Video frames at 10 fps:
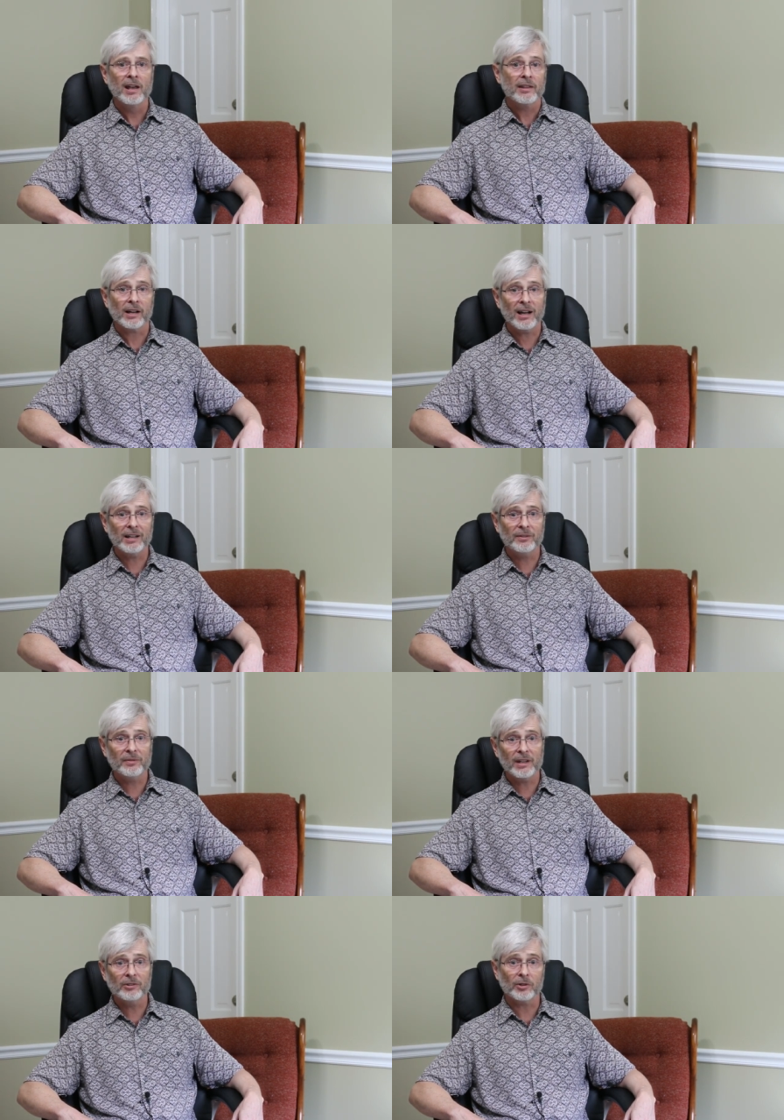the kinds of
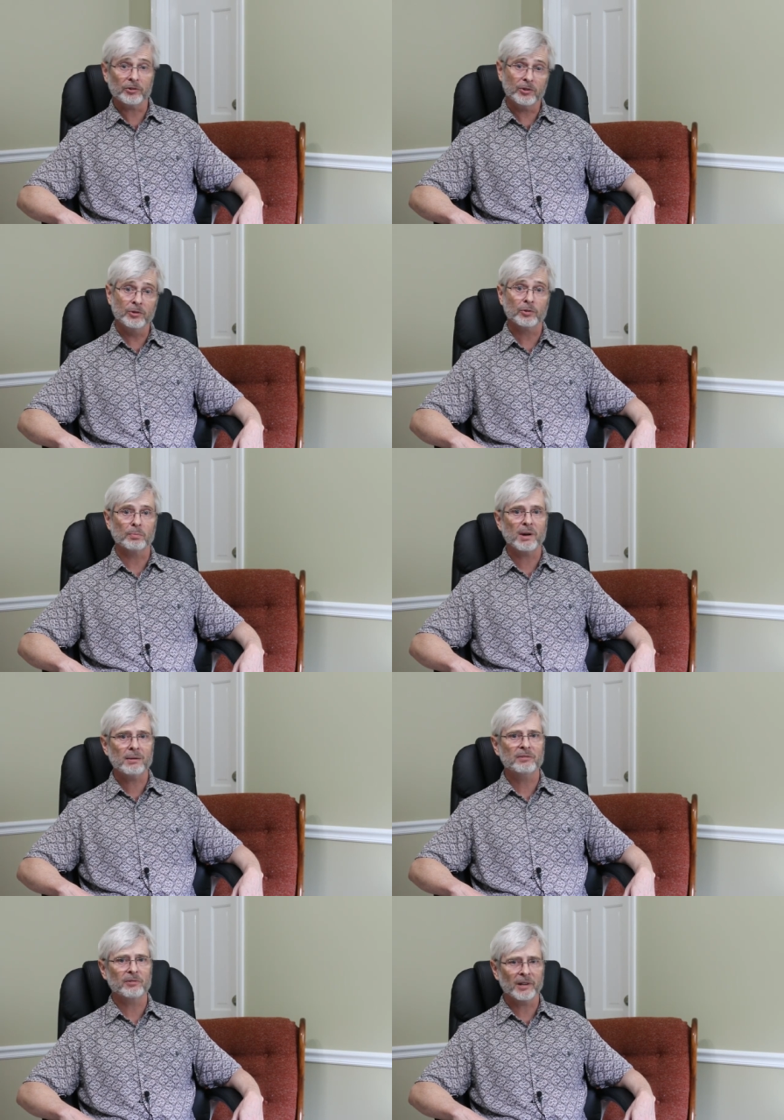things our students will
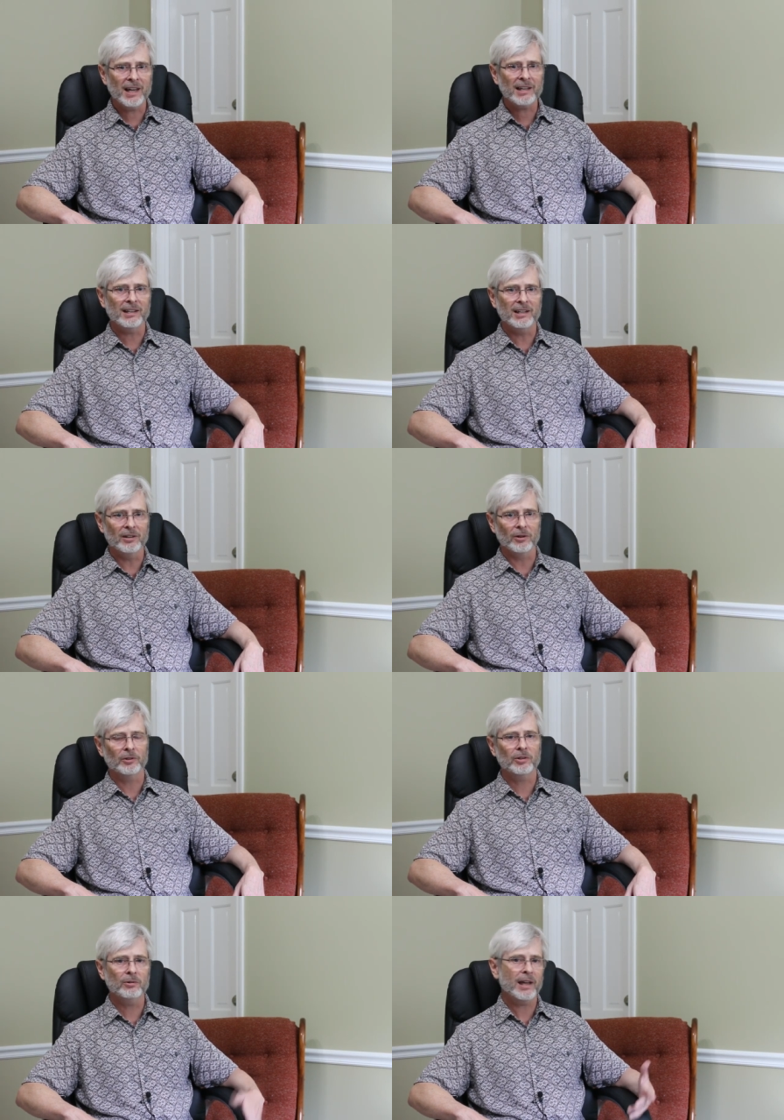probably forget in a year or
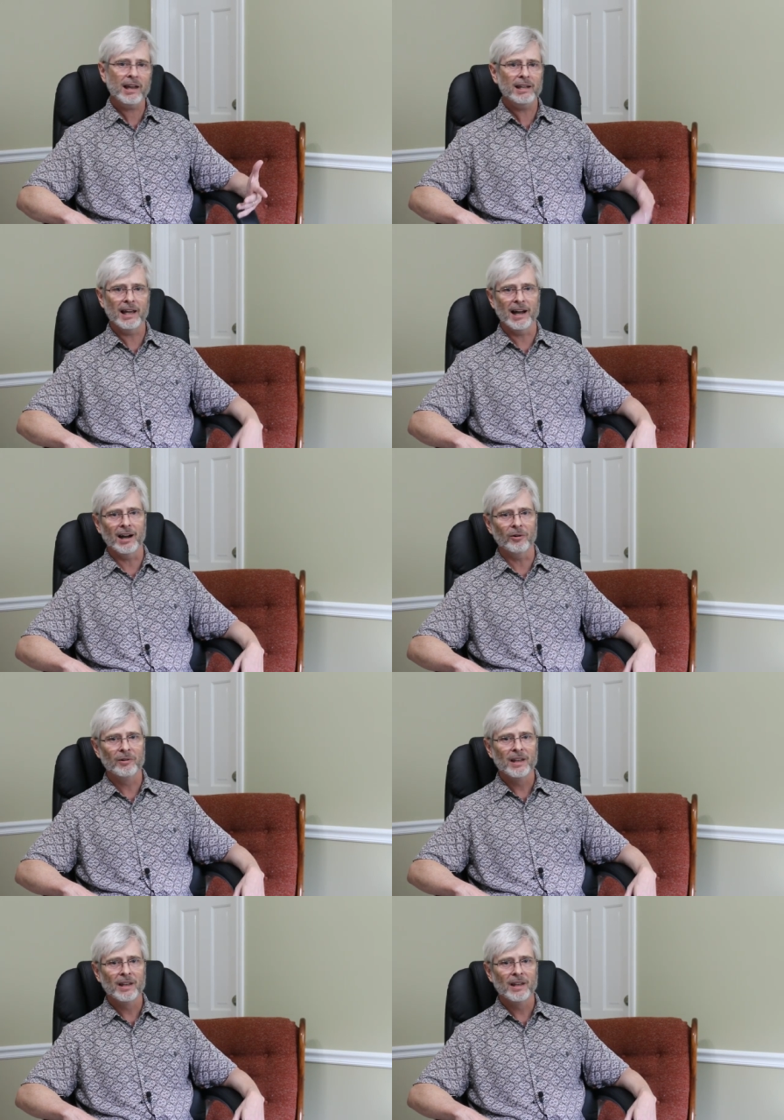two anyhow,